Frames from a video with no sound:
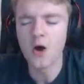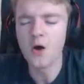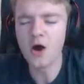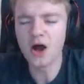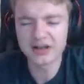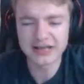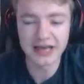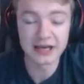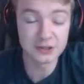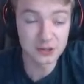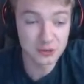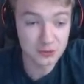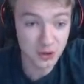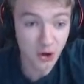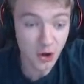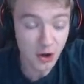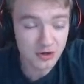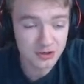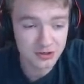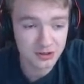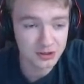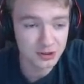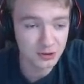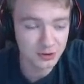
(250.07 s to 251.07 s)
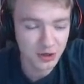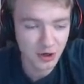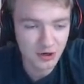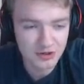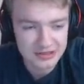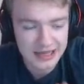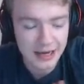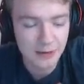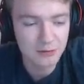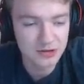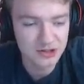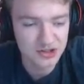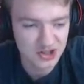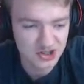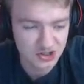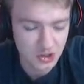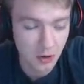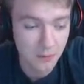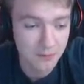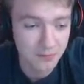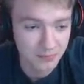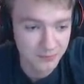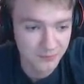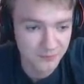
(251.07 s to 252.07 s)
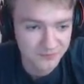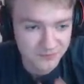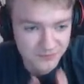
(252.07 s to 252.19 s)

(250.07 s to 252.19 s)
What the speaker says: Okay, you could. You could. That would just that